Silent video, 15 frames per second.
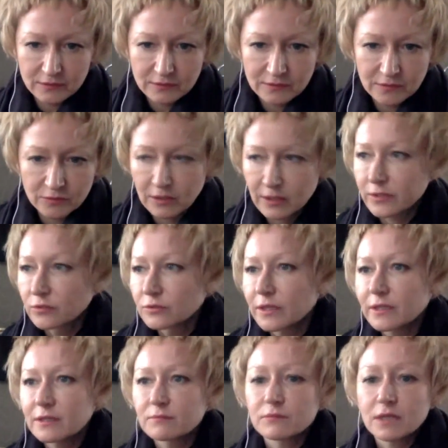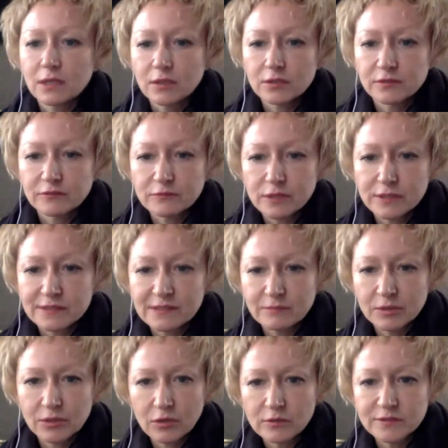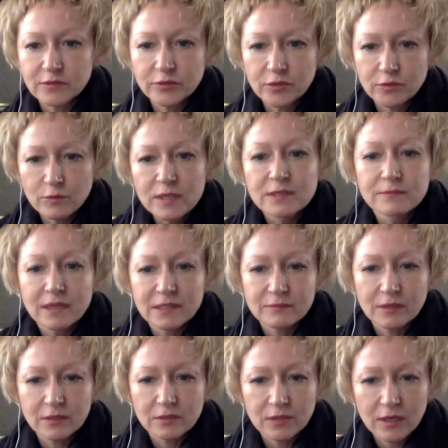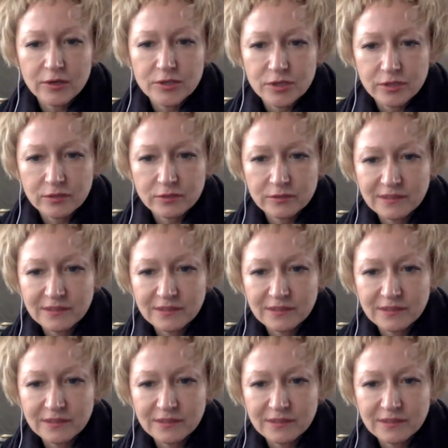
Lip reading: So, you take a lot of risk, but also your win might be a lot larger.